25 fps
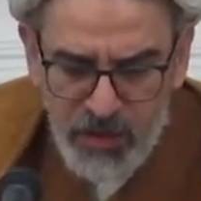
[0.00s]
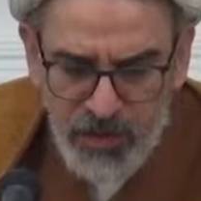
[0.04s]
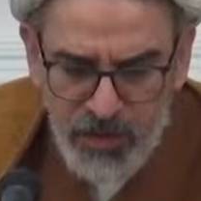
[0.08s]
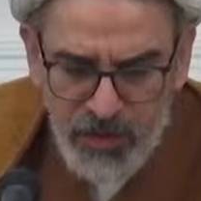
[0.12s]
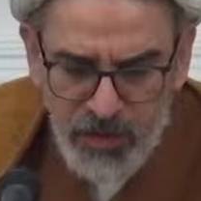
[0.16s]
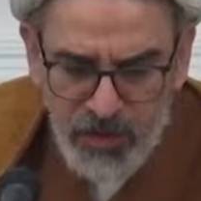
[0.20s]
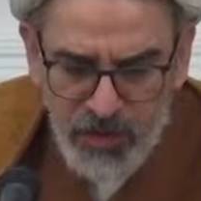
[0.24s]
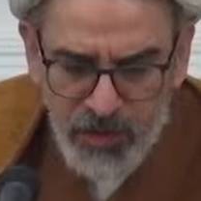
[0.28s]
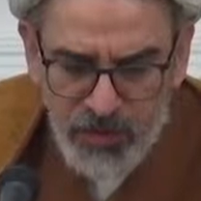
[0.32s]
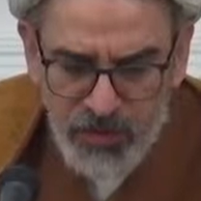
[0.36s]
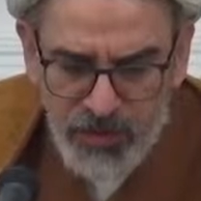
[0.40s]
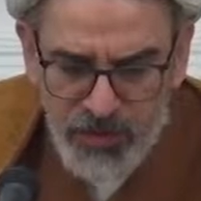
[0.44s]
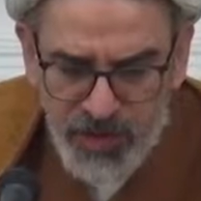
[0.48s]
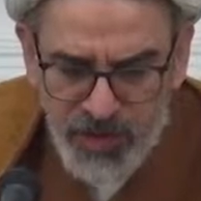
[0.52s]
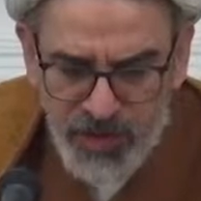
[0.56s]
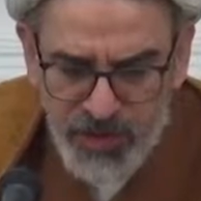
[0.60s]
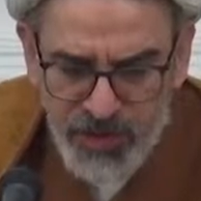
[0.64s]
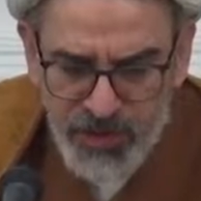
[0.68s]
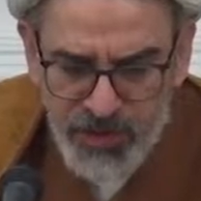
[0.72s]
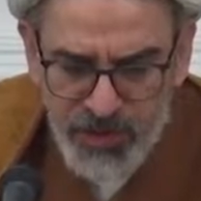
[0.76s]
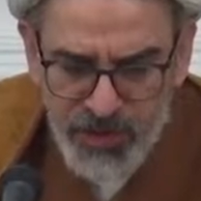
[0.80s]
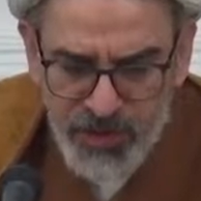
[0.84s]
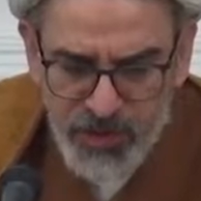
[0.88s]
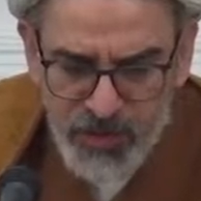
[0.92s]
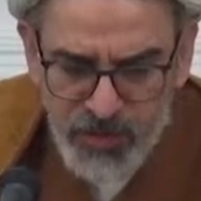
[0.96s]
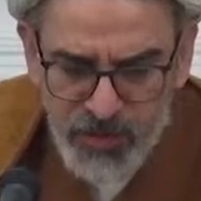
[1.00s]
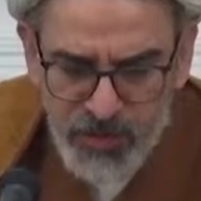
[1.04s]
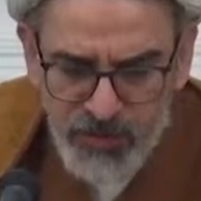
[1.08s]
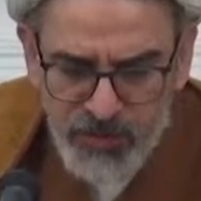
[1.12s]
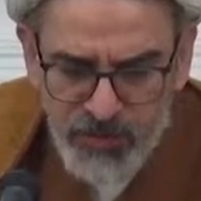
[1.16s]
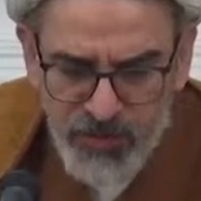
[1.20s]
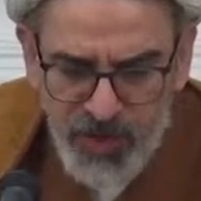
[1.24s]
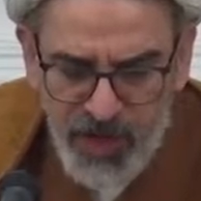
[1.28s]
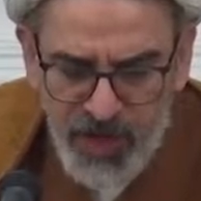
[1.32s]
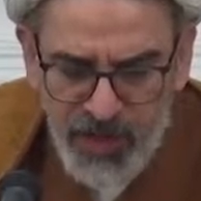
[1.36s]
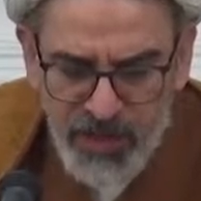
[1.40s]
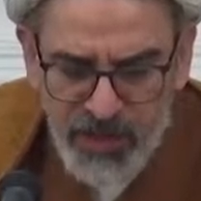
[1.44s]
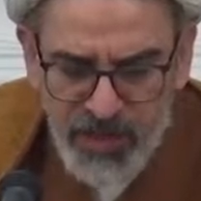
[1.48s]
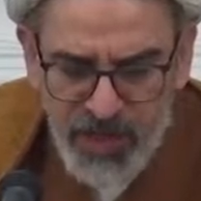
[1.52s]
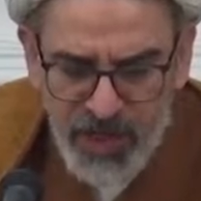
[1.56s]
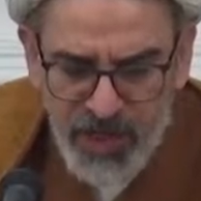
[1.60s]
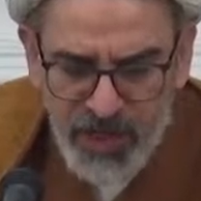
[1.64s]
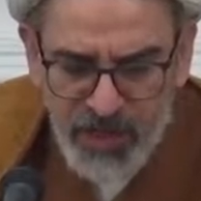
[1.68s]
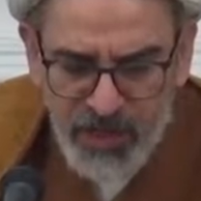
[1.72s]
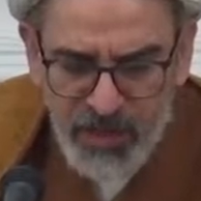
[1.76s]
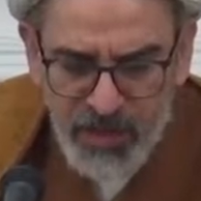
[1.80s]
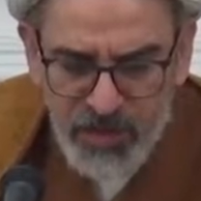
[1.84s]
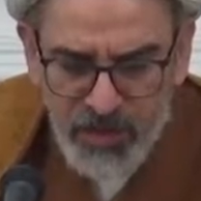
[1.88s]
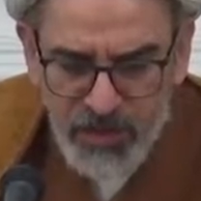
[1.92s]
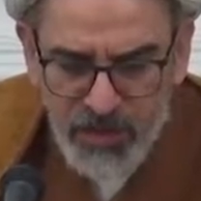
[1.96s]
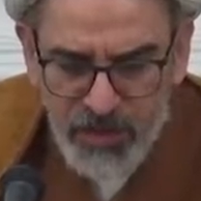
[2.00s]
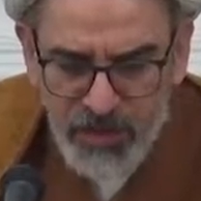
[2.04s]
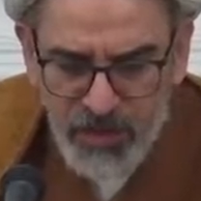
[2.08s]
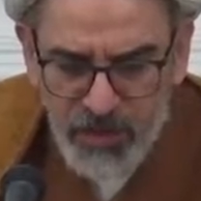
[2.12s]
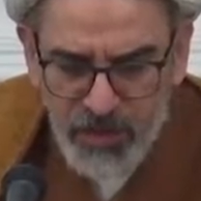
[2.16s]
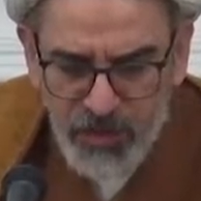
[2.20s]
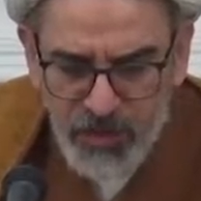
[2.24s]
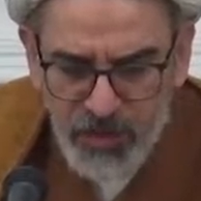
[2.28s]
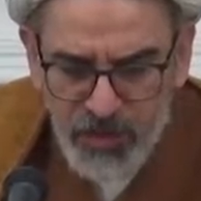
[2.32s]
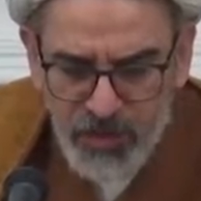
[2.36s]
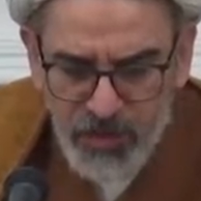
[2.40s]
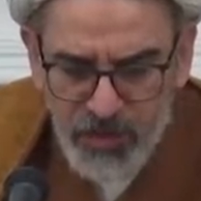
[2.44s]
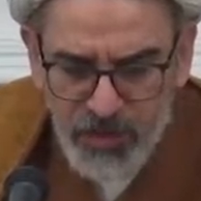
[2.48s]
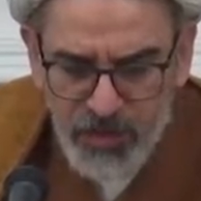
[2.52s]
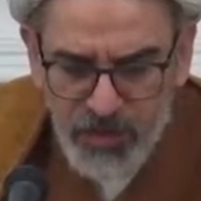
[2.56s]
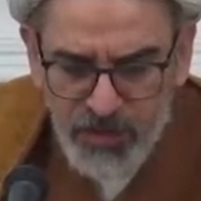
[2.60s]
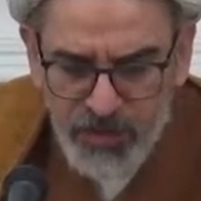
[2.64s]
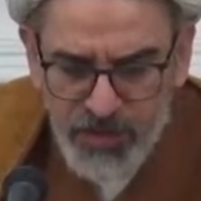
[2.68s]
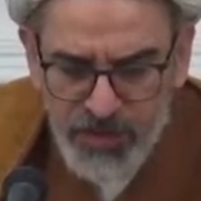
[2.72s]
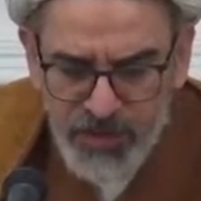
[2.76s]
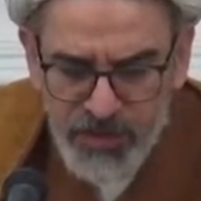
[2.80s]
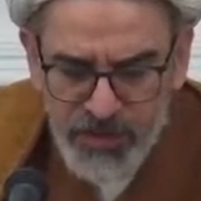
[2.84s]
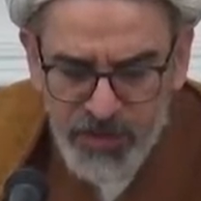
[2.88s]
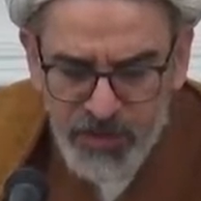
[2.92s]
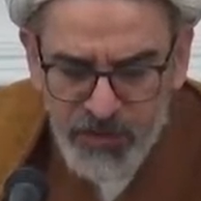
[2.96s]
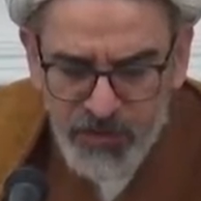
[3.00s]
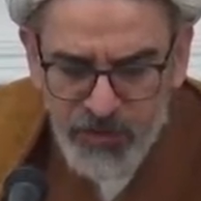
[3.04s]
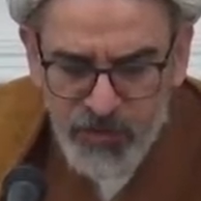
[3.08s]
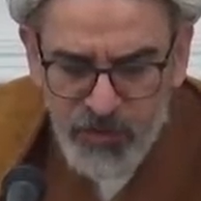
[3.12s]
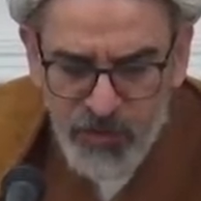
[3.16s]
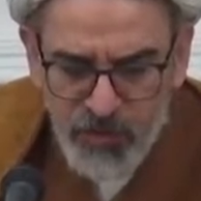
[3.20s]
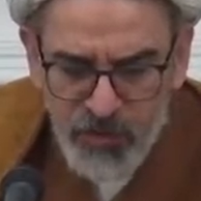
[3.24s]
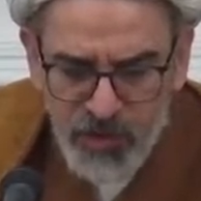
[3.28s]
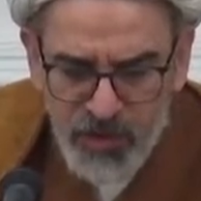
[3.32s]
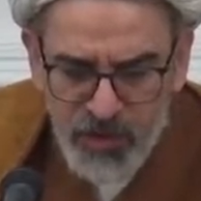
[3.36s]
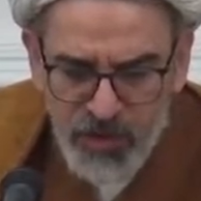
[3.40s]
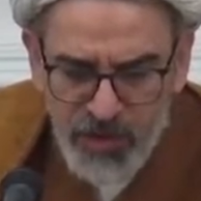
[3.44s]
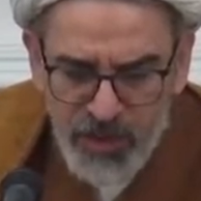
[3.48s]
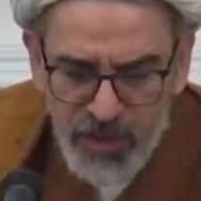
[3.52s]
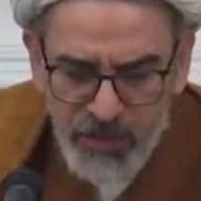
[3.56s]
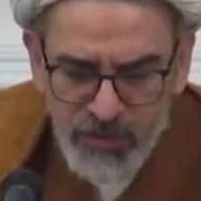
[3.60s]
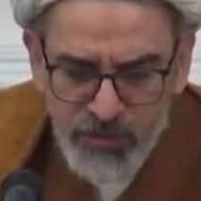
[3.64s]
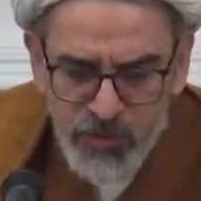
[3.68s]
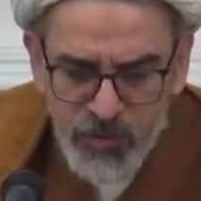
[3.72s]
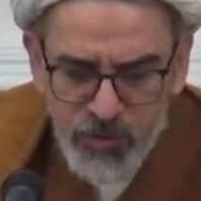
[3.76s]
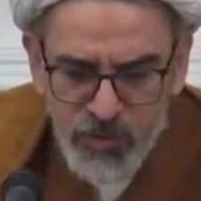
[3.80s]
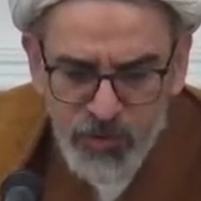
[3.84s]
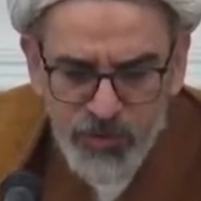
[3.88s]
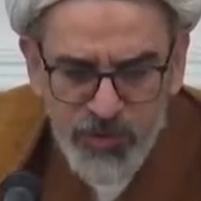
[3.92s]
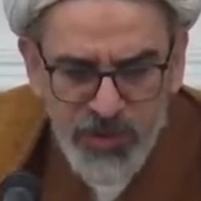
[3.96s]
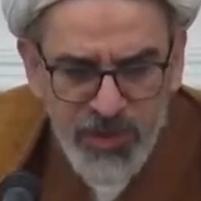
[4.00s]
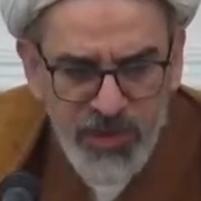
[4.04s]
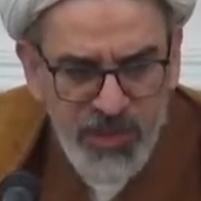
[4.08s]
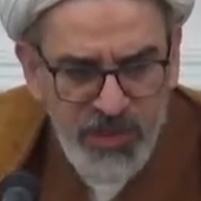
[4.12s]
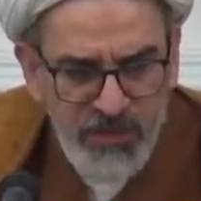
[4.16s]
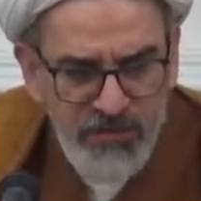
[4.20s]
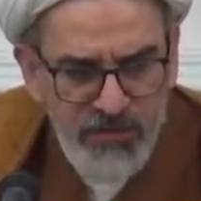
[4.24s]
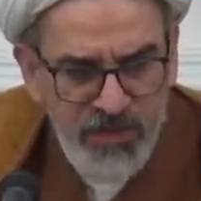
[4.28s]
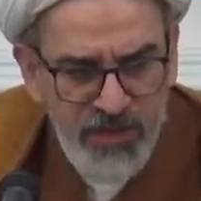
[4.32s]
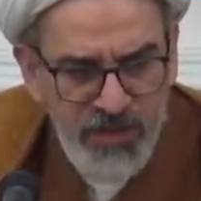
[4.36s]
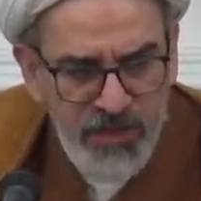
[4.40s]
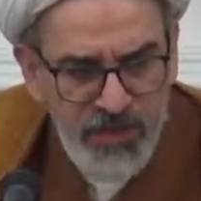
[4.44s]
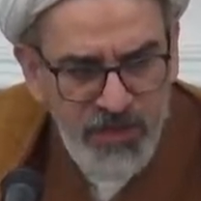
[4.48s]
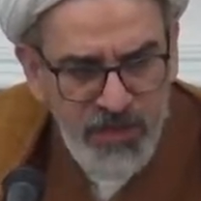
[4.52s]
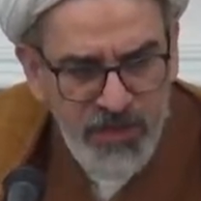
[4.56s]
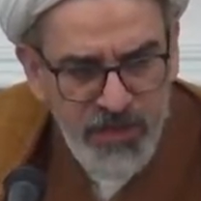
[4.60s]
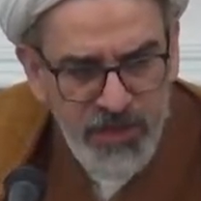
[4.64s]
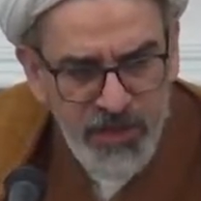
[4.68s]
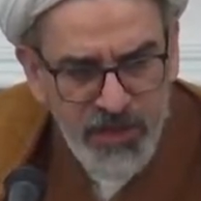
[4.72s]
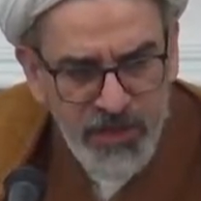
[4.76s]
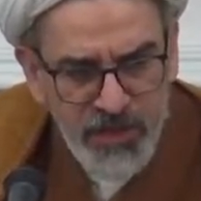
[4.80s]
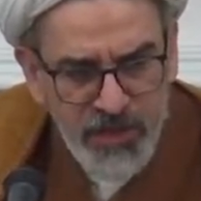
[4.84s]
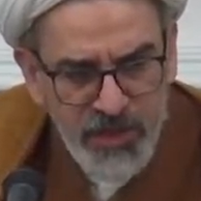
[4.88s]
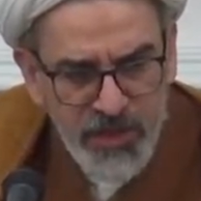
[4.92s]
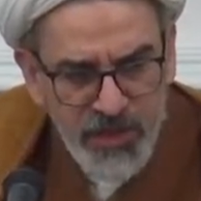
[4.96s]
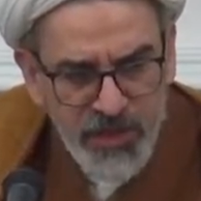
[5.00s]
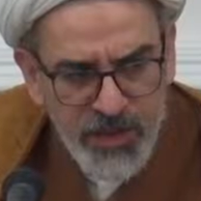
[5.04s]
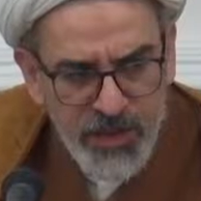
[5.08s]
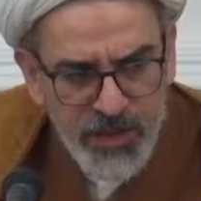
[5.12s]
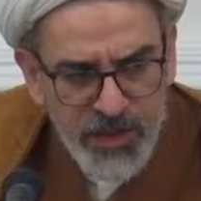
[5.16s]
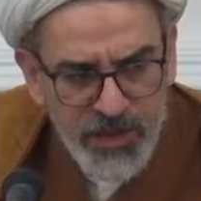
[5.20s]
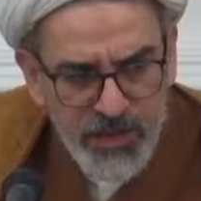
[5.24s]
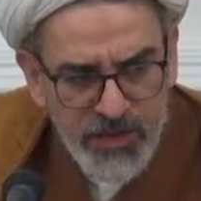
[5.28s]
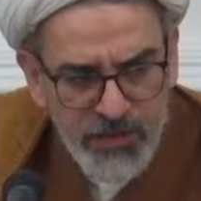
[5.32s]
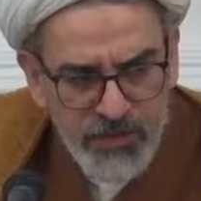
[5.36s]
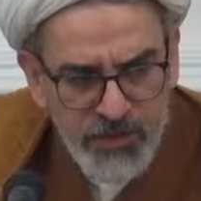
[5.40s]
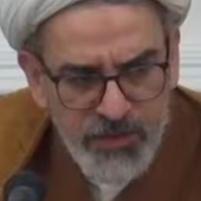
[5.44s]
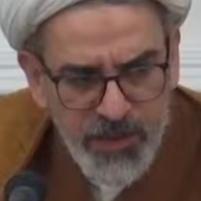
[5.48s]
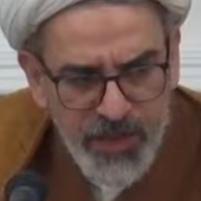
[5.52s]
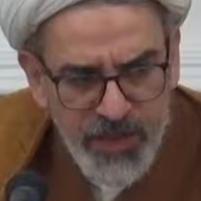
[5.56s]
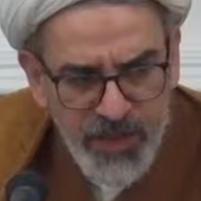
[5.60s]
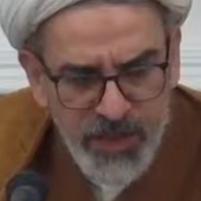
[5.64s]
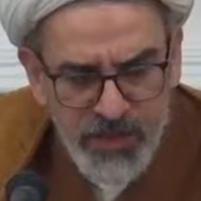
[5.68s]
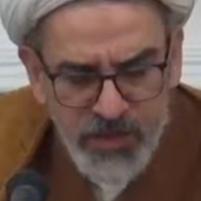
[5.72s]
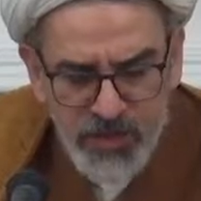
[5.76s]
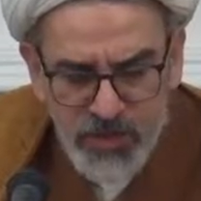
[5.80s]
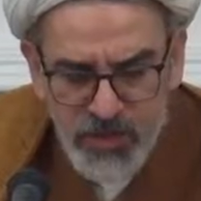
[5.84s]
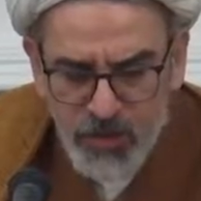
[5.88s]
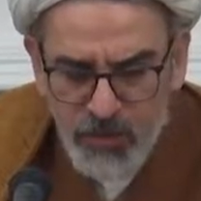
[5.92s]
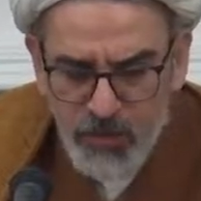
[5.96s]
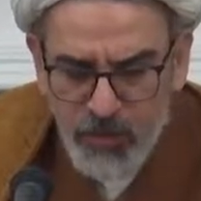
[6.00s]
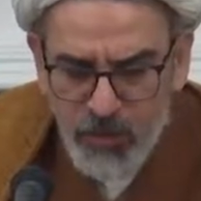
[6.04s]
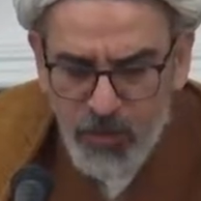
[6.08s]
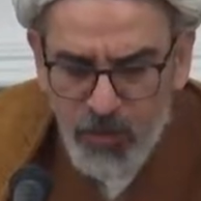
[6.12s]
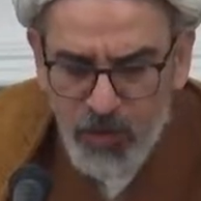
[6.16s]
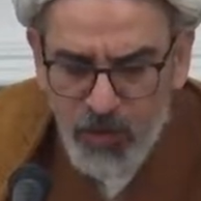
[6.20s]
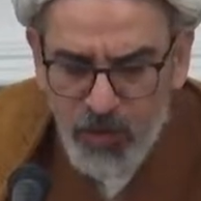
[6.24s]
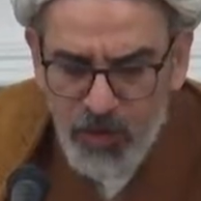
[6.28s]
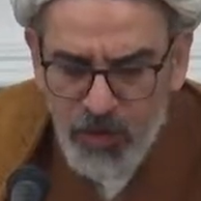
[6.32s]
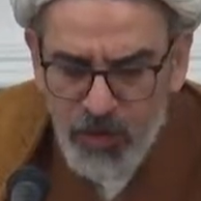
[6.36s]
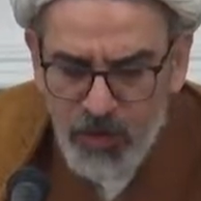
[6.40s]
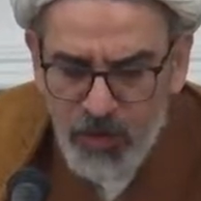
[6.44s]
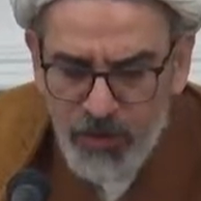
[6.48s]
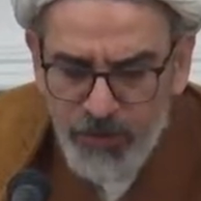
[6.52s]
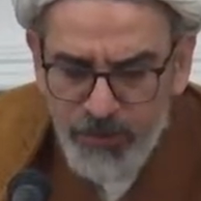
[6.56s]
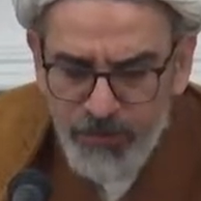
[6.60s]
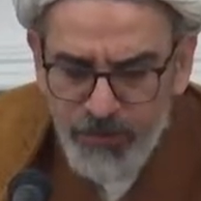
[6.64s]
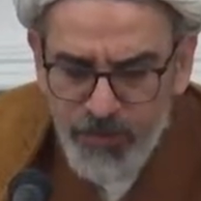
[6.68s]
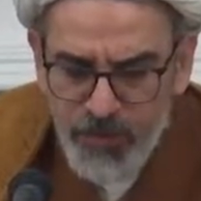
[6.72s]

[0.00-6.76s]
you know, traditions, we find that, you know, the reason for the names to be given is based upon